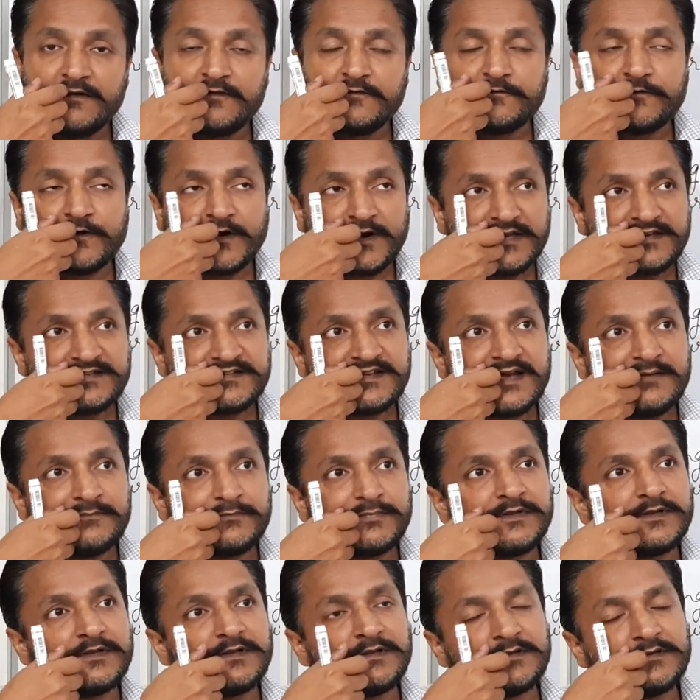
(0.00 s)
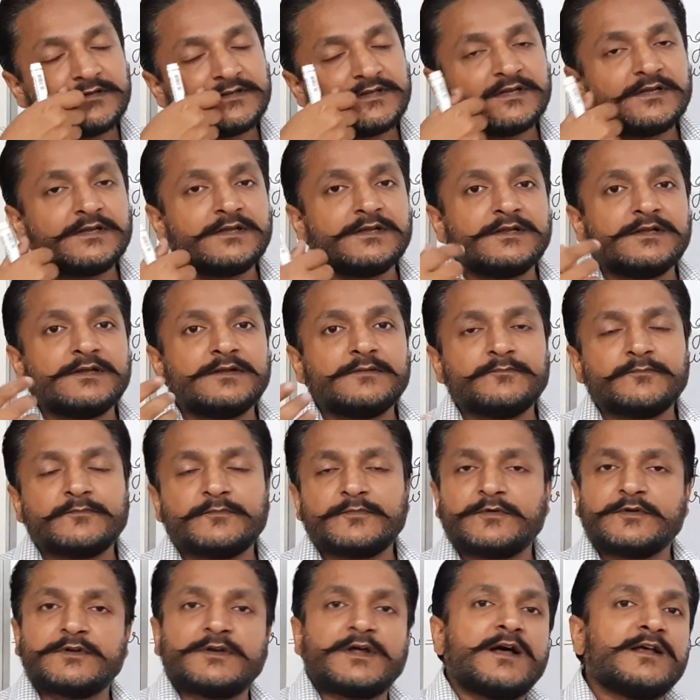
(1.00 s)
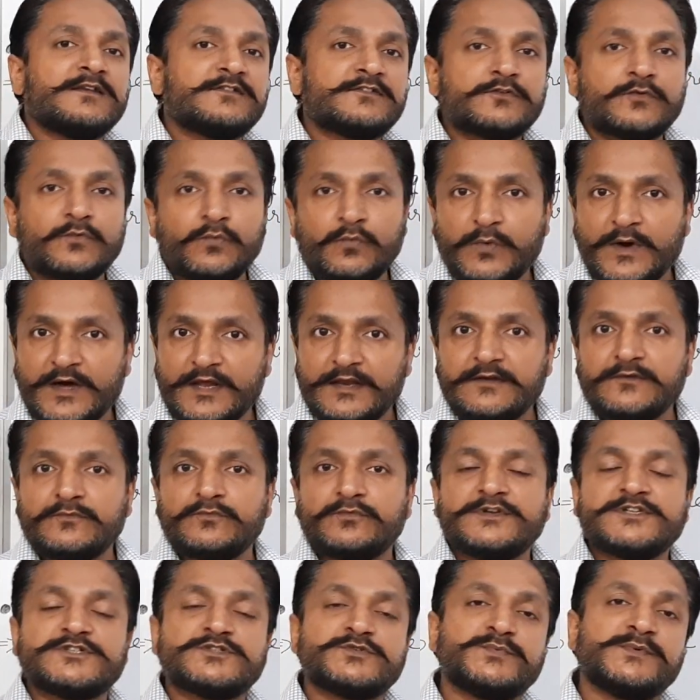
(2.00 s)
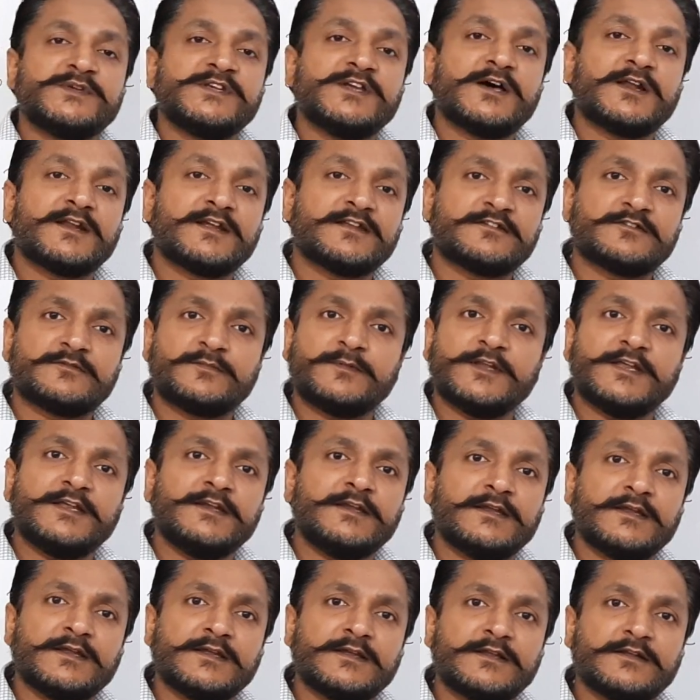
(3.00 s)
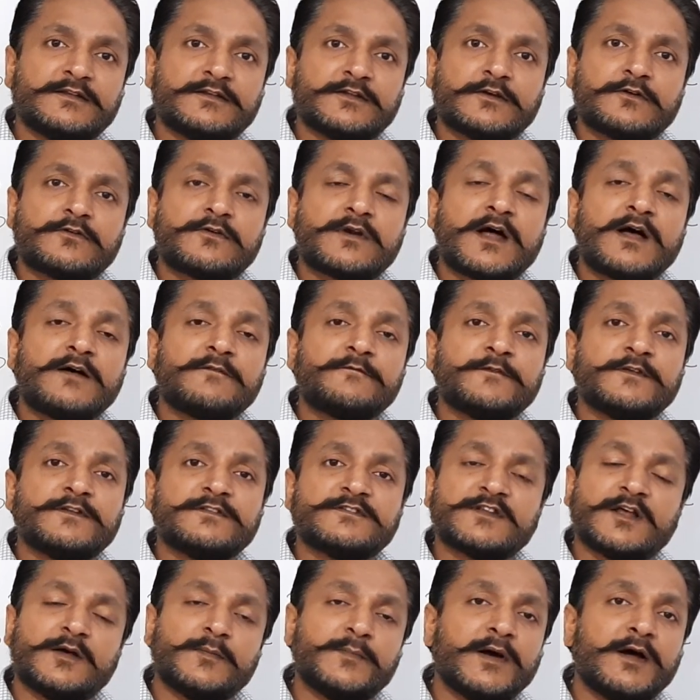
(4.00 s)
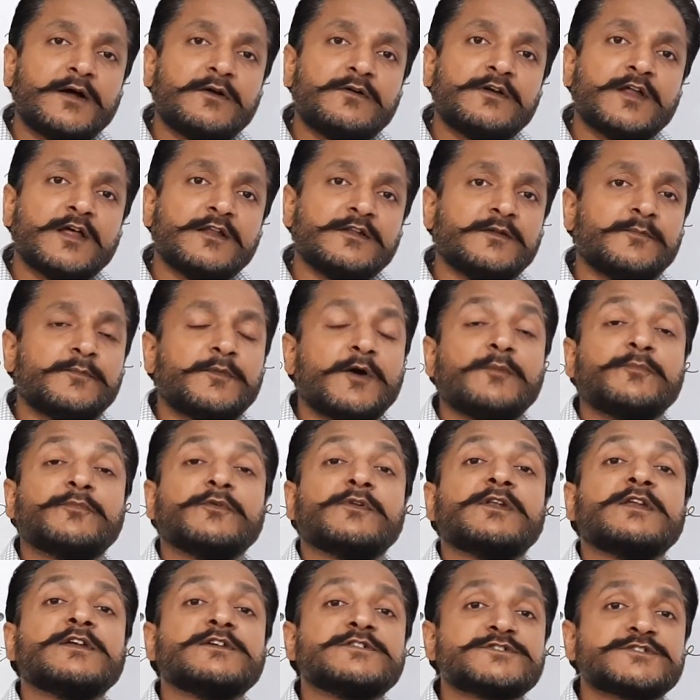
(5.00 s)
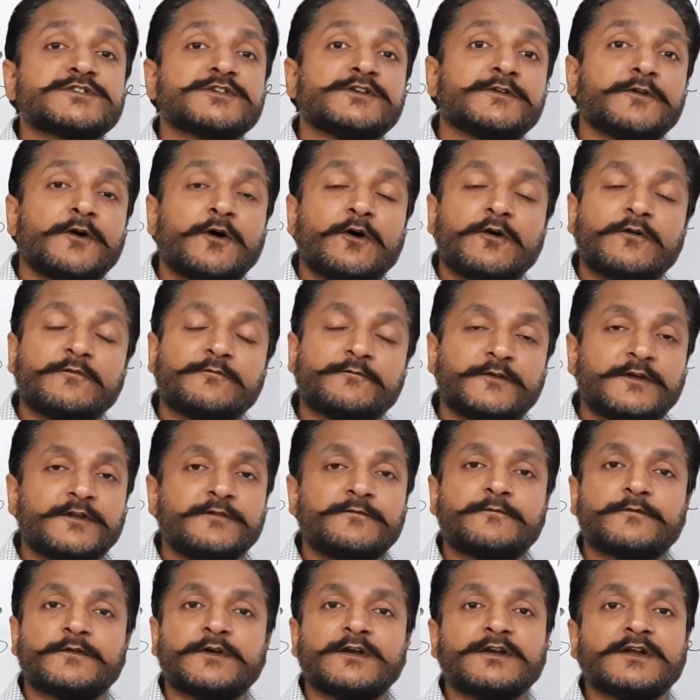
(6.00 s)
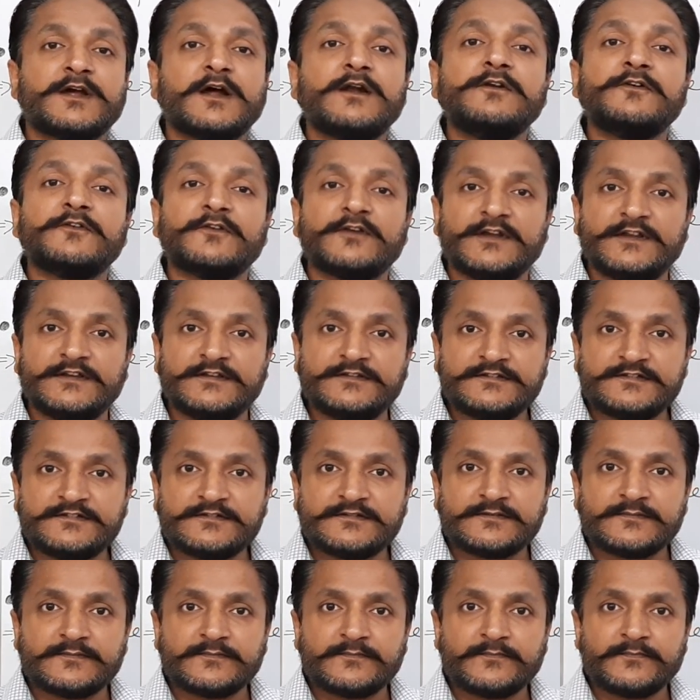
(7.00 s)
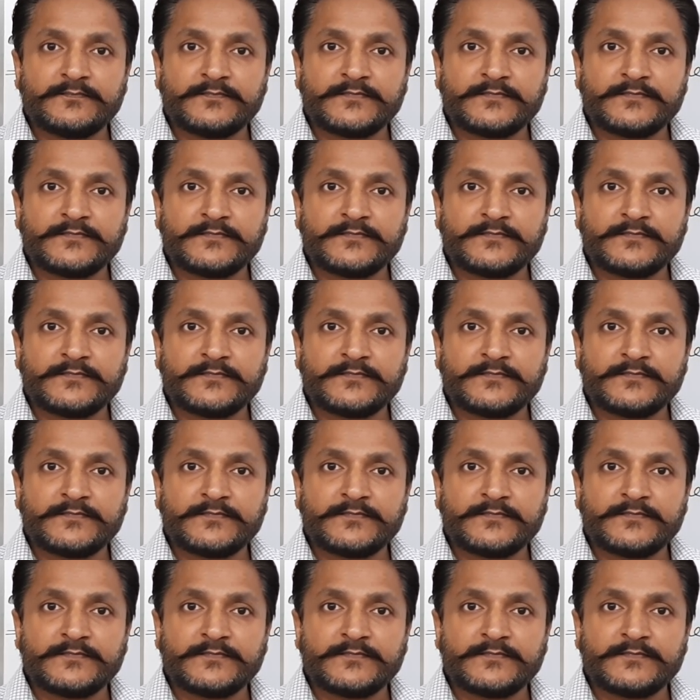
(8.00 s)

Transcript: For example, the task 1 which we are explaining, the graph is about the population of different countries.